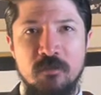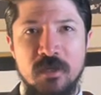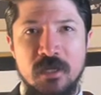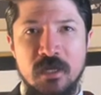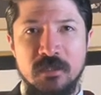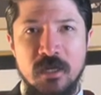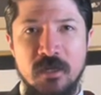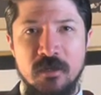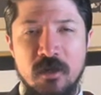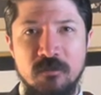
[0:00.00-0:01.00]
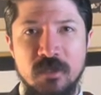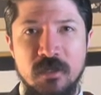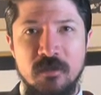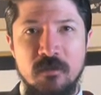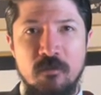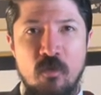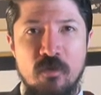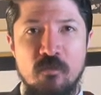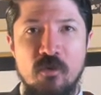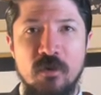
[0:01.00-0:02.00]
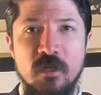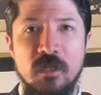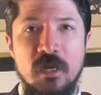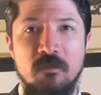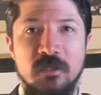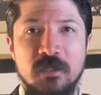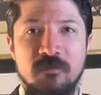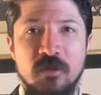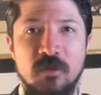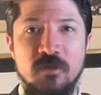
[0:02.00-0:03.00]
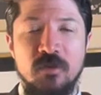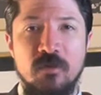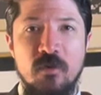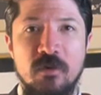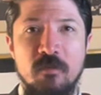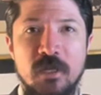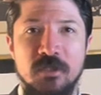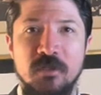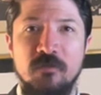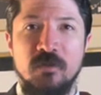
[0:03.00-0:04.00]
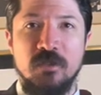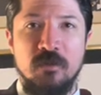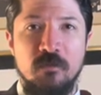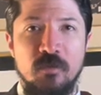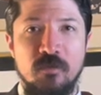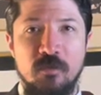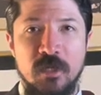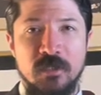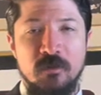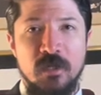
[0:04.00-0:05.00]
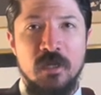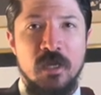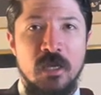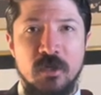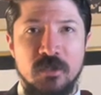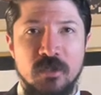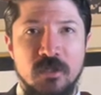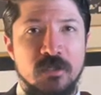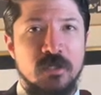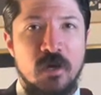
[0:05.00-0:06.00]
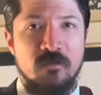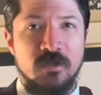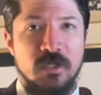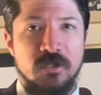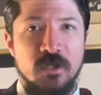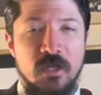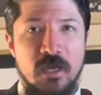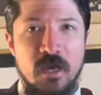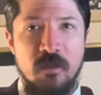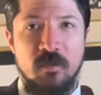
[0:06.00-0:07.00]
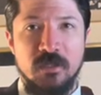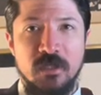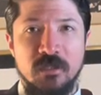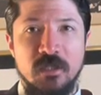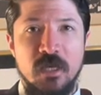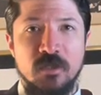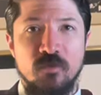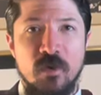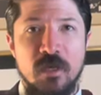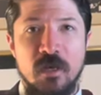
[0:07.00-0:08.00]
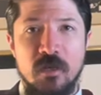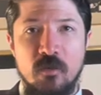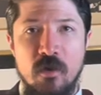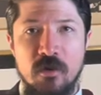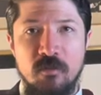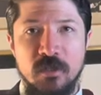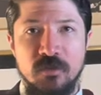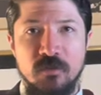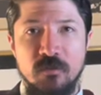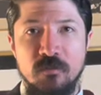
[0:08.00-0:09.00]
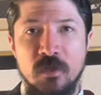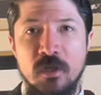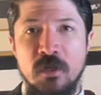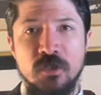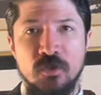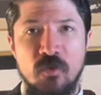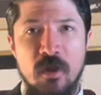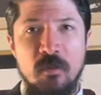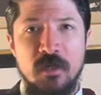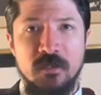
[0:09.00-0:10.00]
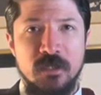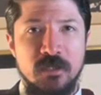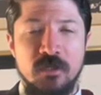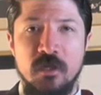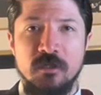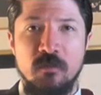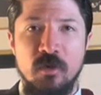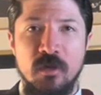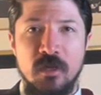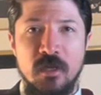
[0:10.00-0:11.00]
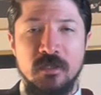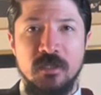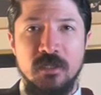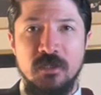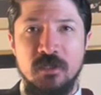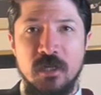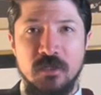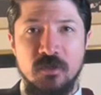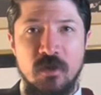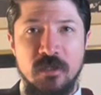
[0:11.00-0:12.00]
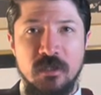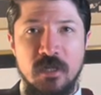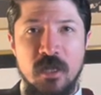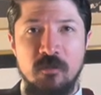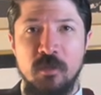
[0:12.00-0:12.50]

LPSN, comes in. More and more conglomerates have turned to automation for simple replacement, especially this conversational AI business, as Ring got acquired by Zoom to just grab onto each customer, as each has granted